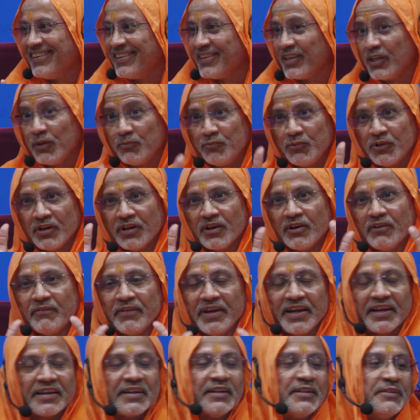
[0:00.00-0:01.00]
If you are
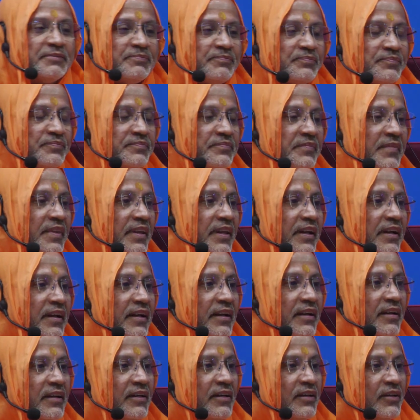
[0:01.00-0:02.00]
awake.
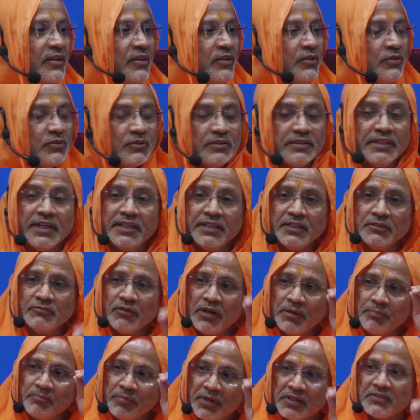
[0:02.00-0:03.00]
That is
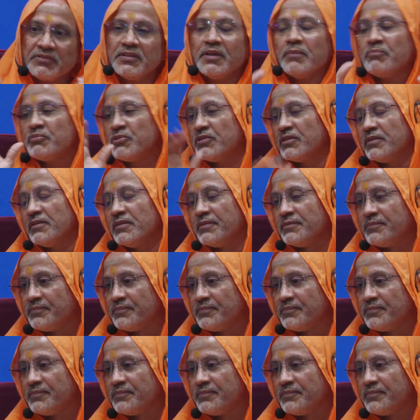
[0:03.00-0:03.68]
what perception.